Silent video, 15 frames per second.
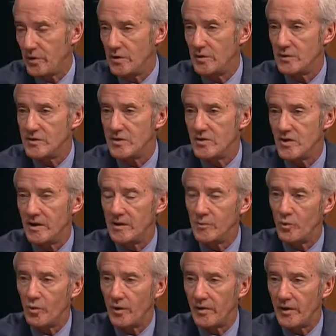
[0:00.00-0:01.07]
usage
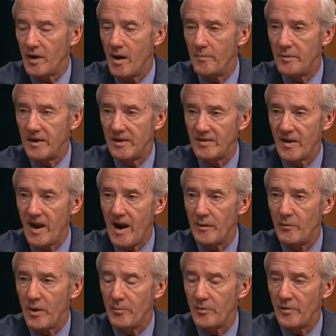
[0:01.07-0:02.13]
anymore, the companies that I
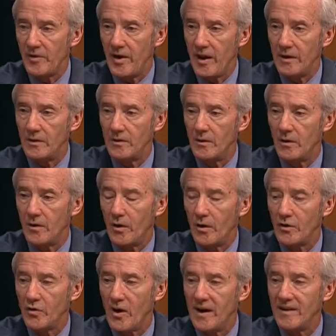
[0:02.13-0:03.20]
represent
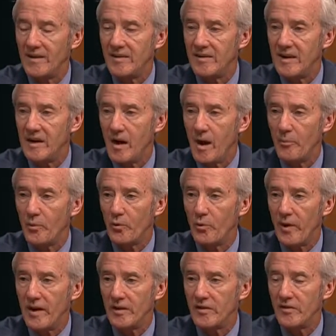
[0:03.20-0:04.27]
are trying to decouple
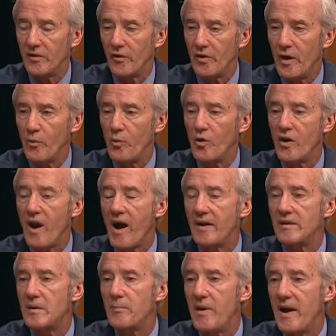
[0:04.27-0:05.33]
rates so that we're
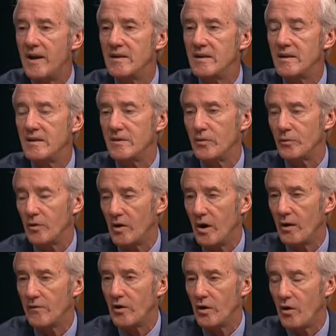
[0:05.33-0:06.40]
not dependent to
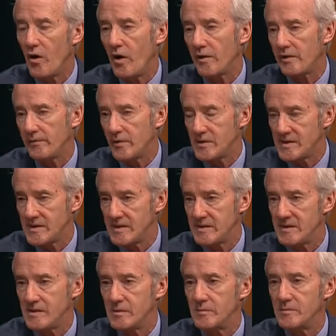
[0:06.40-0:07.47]
recover the cost of our
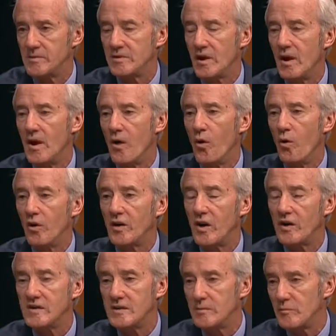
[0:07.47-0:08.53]
systems on
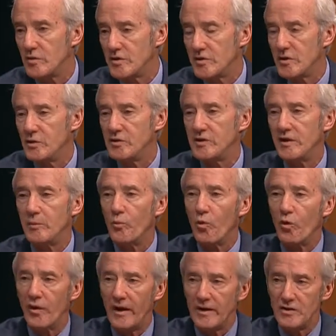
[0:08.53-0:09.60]
customers using
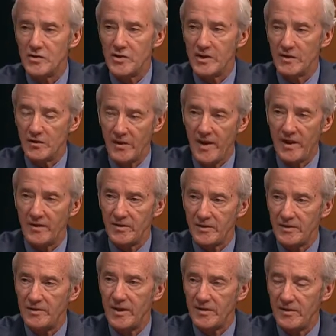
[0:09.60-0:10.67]
more energy. So
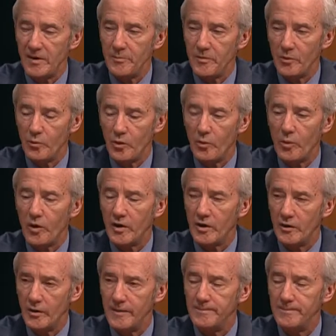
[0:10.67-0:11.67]
that's something we're working on.